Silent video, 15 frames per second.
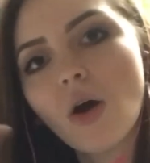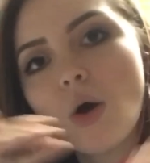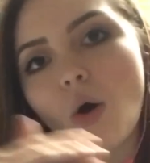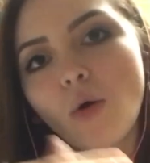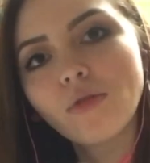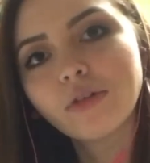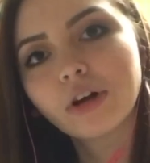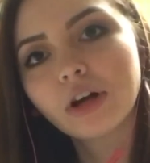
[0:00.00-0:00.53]

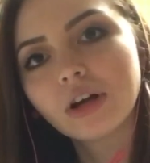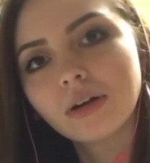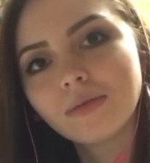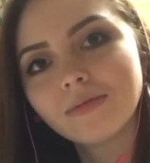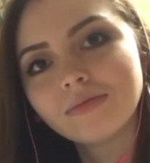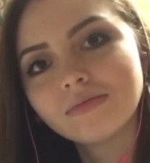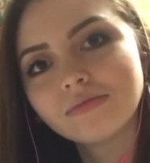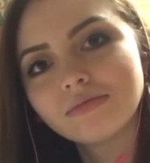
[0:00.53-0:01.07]
over
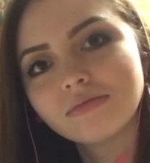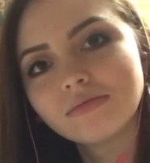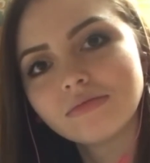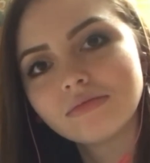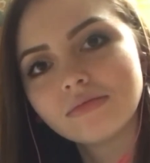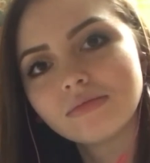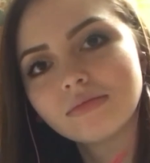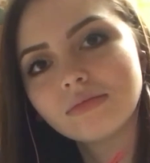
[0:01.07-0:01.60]

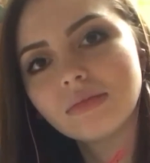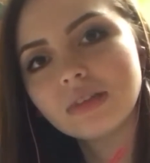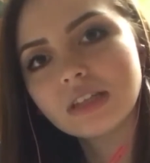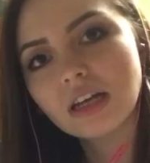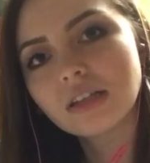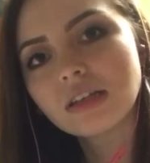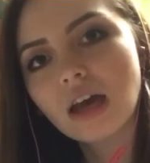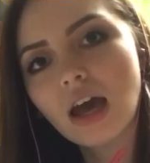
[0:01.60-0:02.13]

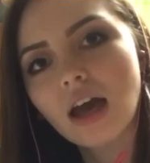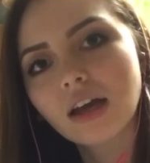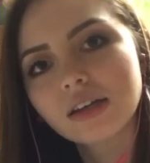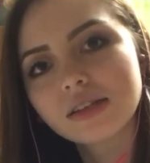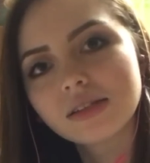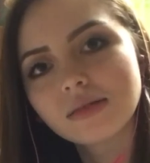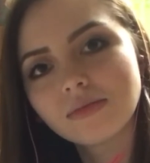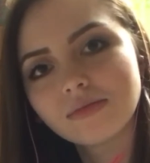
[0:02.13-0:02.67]
delta
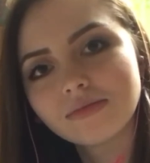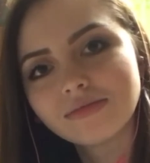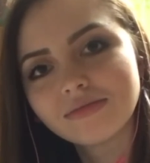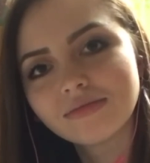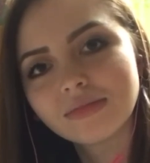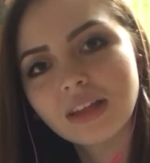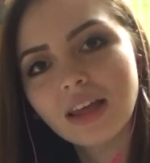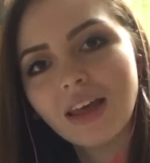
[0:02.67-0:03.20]
x.
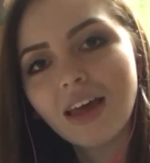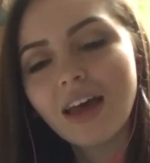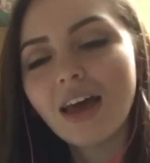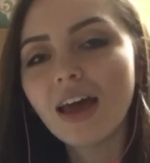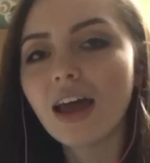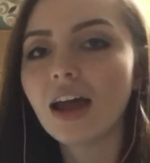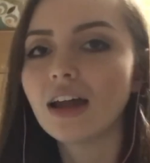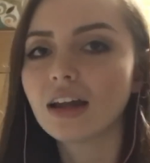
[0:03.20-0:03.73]

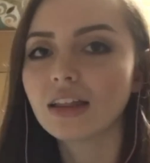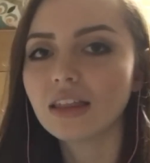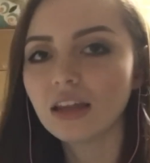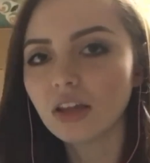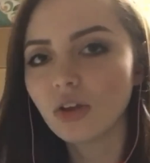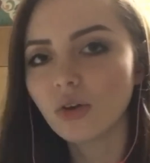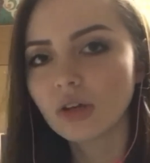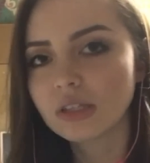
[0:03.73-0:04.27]
And I
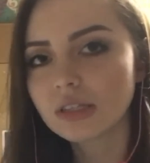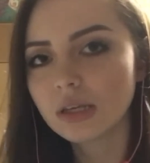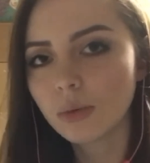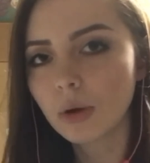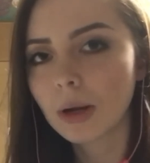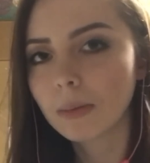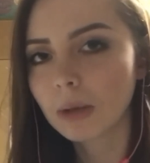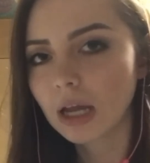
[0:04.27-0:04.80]
think you can see
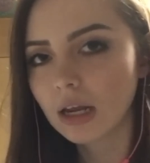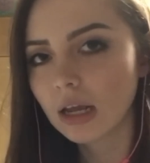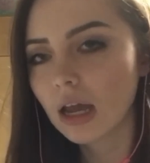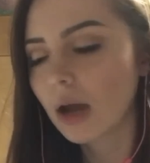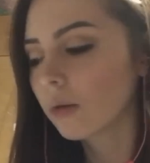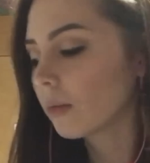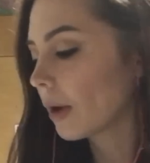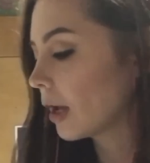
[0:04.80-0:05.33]
what I'm getting
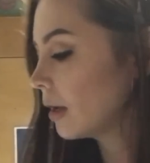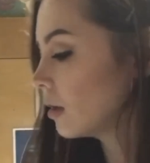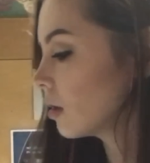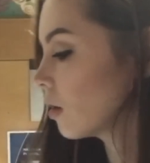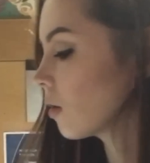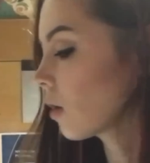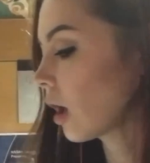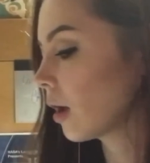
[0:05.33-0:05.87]
at, right?
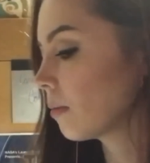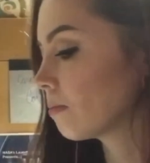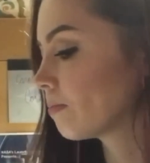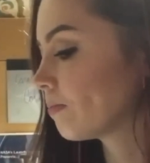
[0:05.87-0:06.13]
Okay.